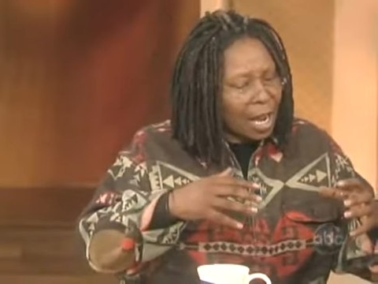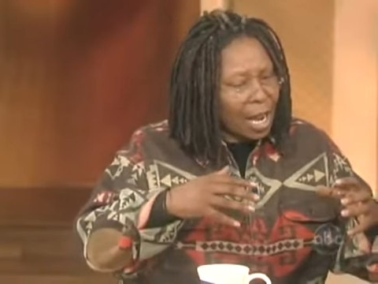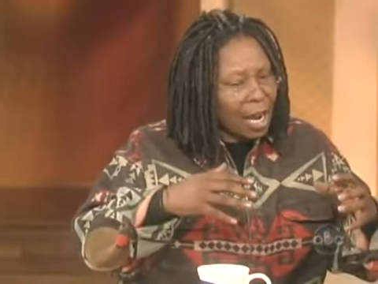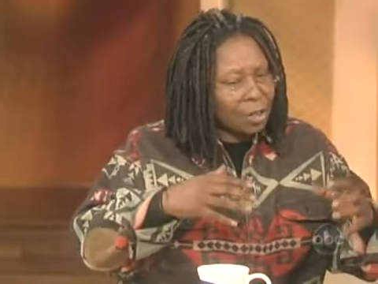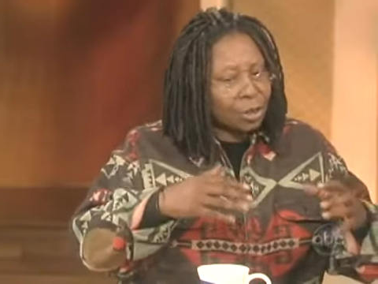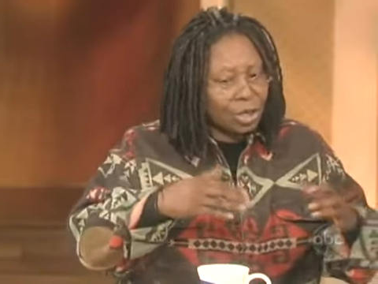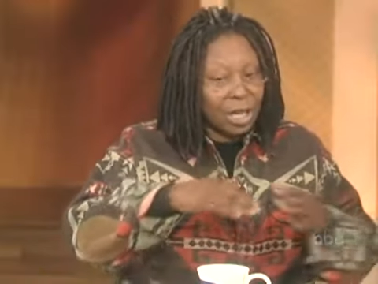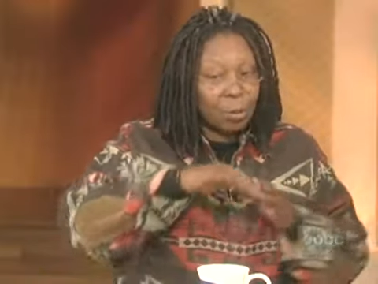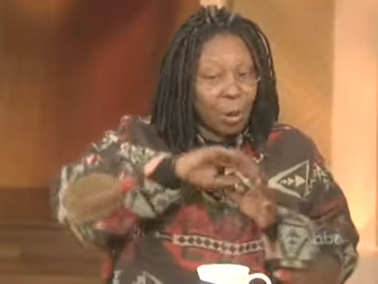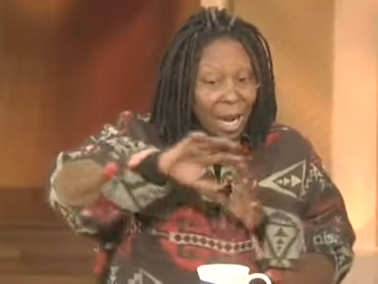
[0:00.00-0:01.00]

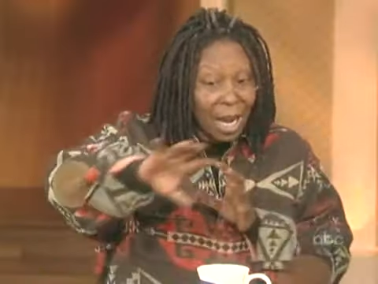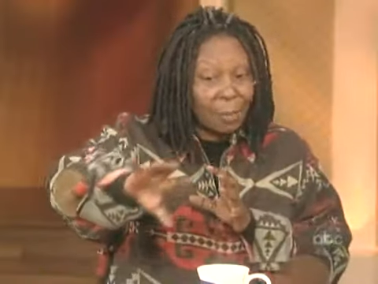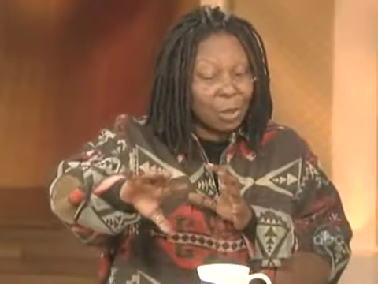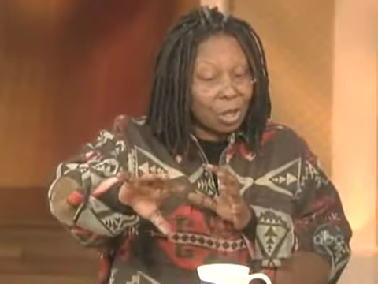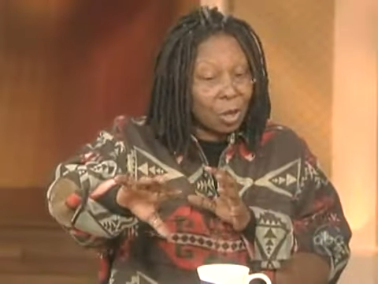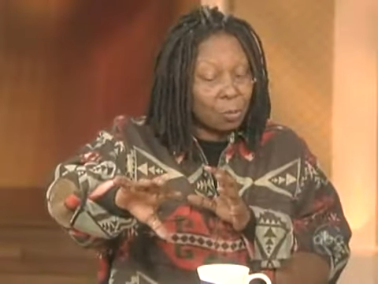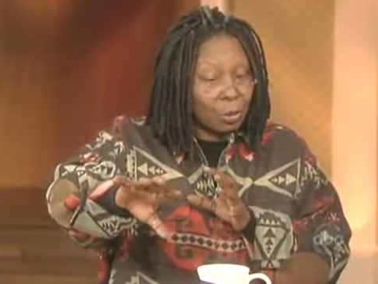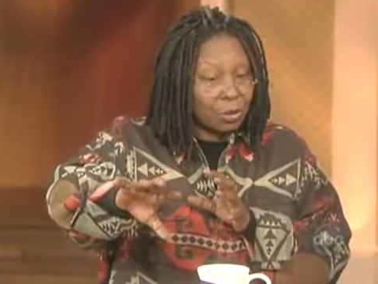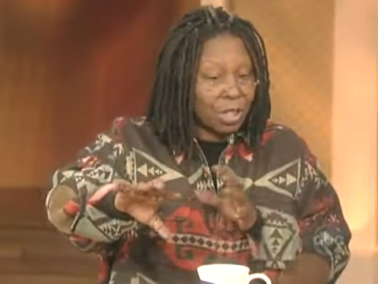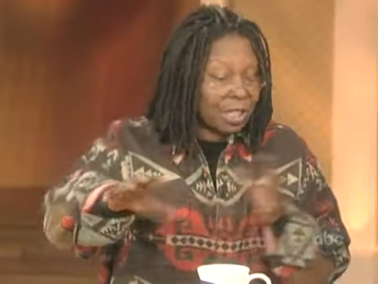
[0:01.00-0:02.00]
understand why I'm going to go
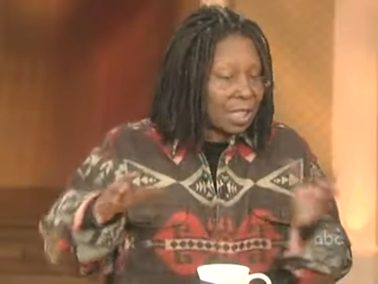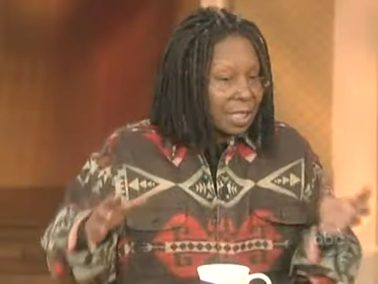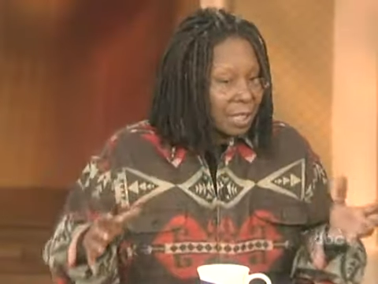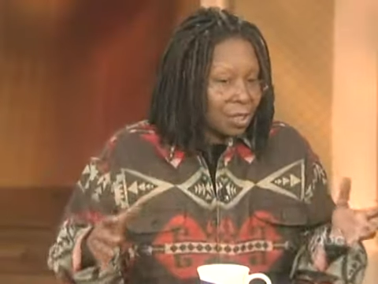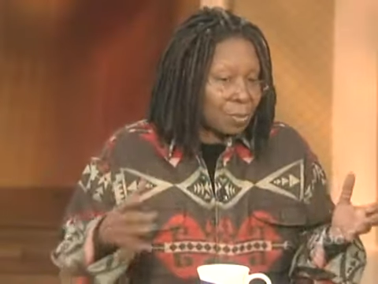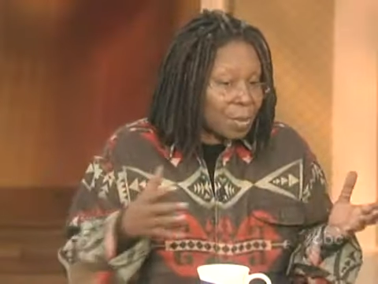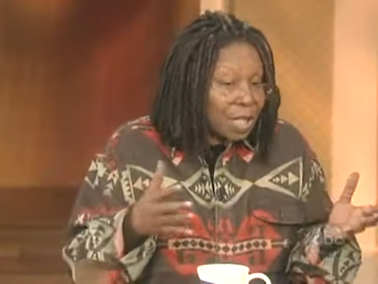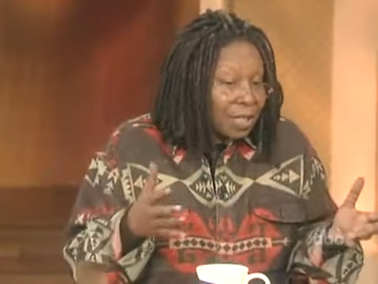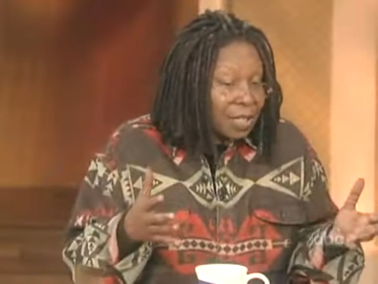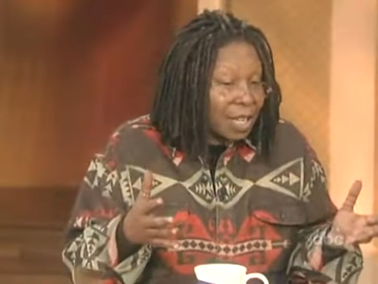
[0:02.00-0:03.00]
protest. It's to me,
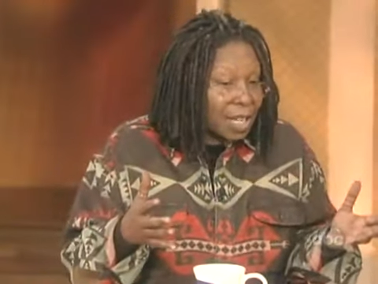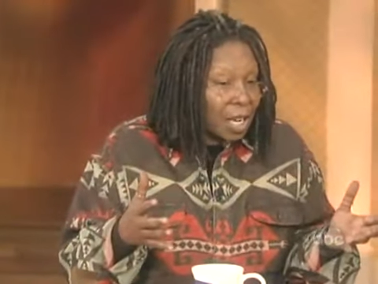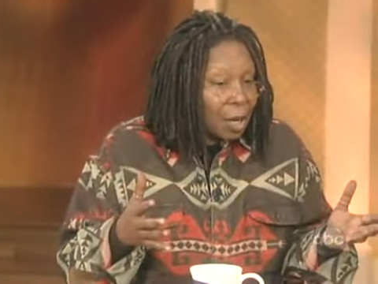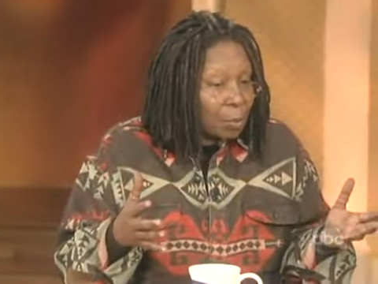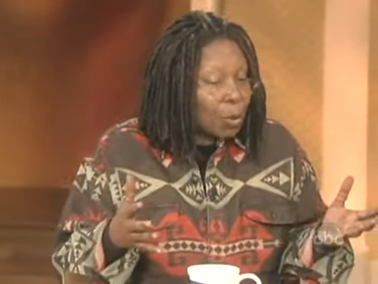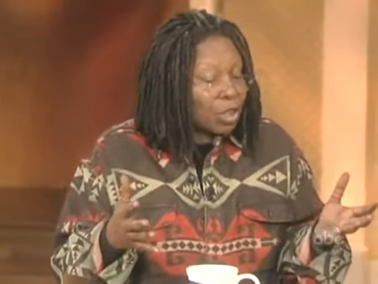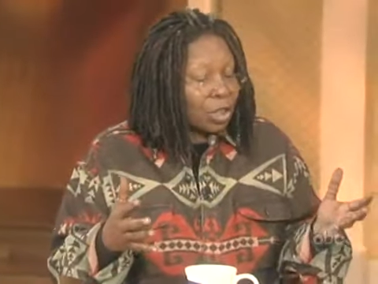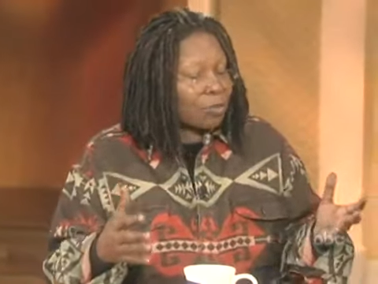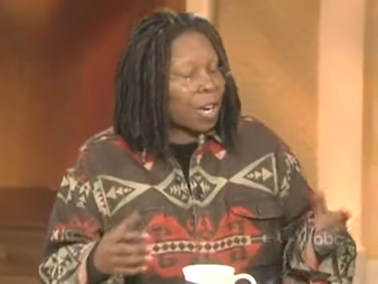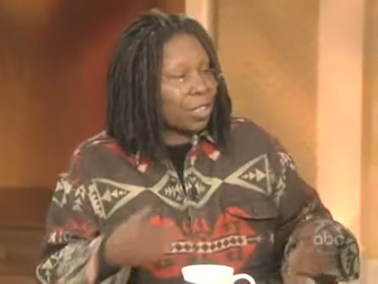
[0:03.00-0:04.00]
it's like but
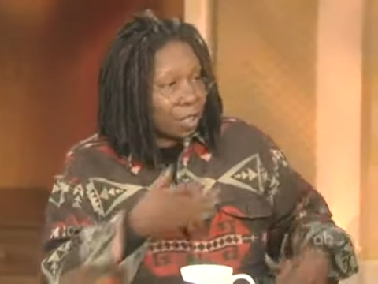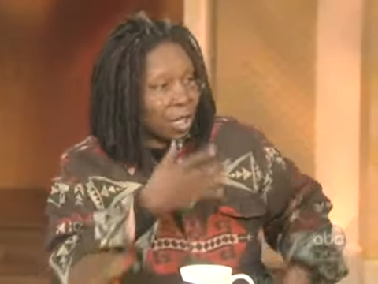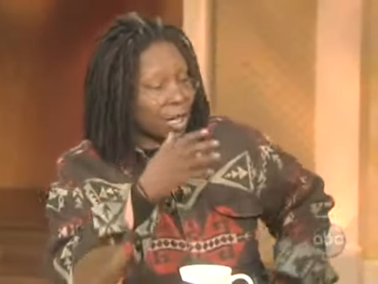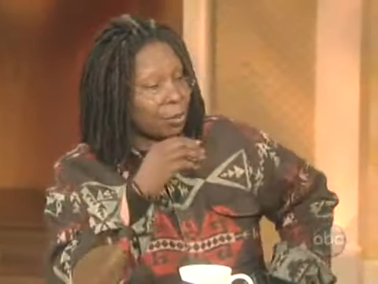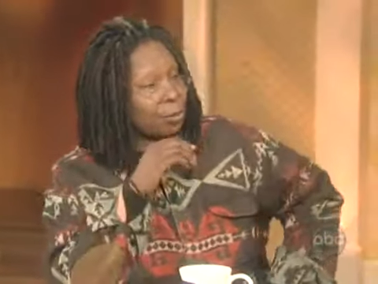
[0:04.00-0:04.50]
abortion that's, rights. That's go the ahead. thing.